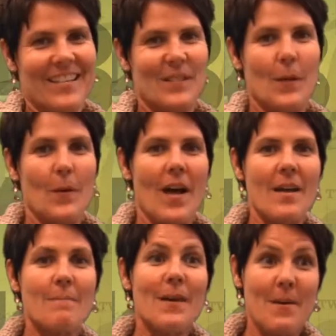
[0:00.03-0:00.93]
So
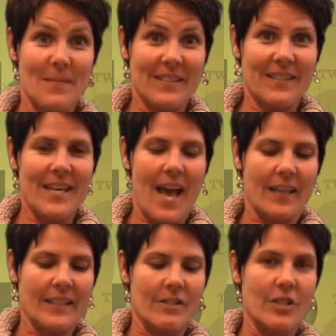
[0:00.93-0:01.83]
I'm Emily
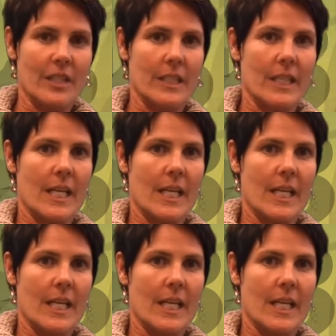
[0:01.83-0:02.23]
Atkinson,